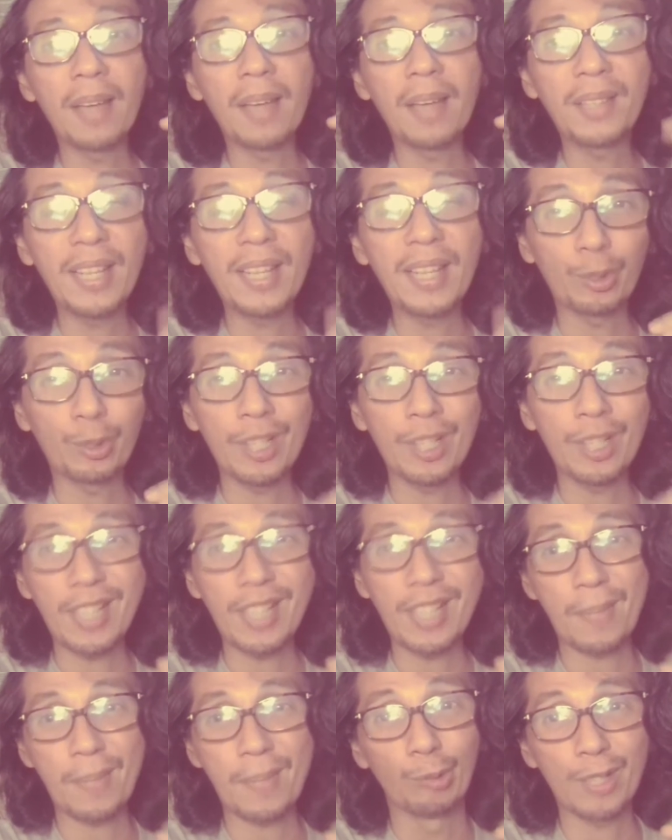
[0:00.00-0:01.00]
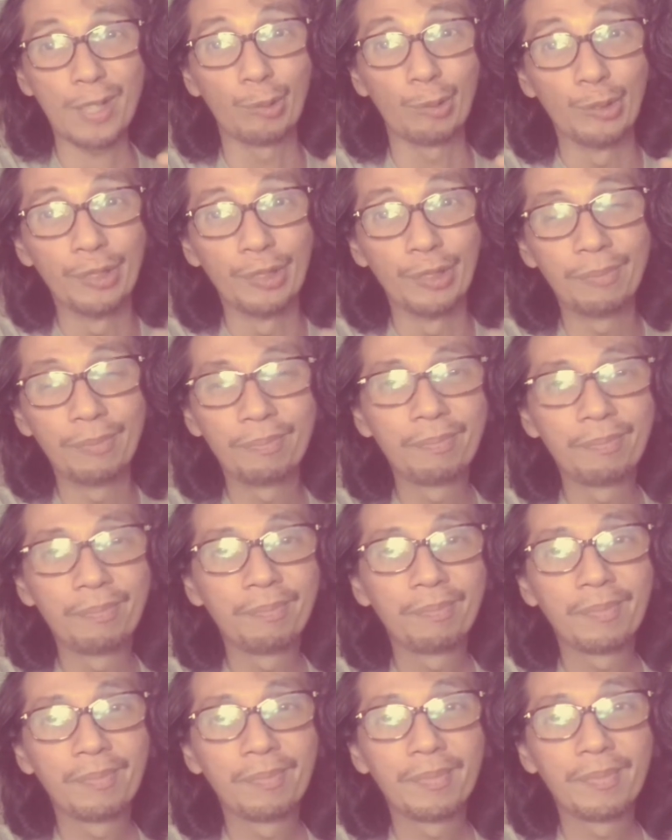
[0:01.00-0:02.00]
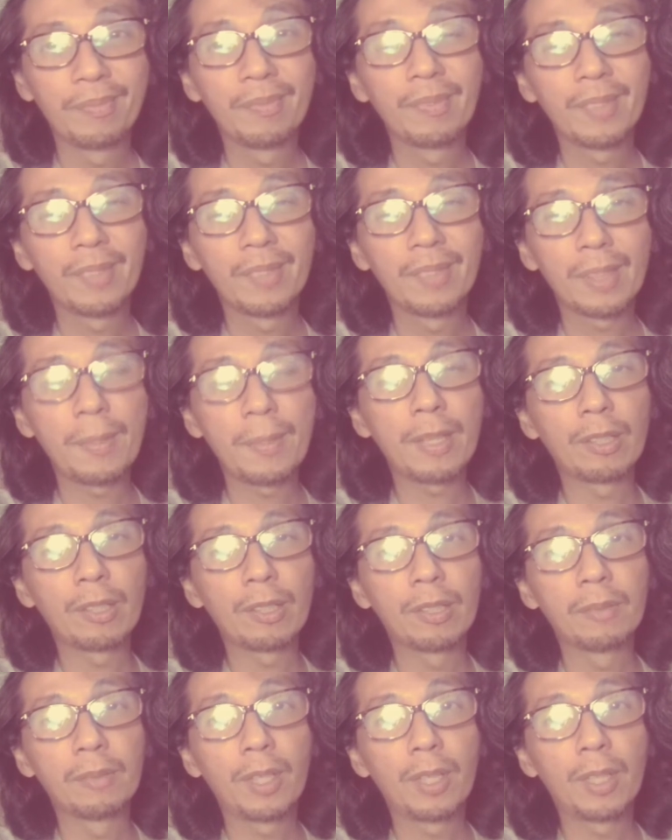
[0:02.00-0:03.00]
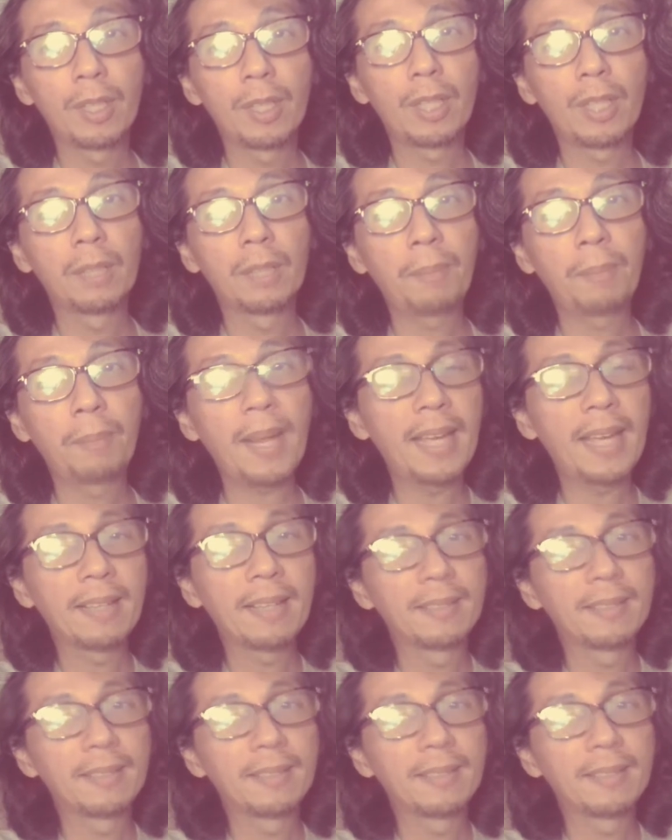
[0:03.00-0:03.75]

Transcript: a link to this episode. Sabihin ko, oh, pre,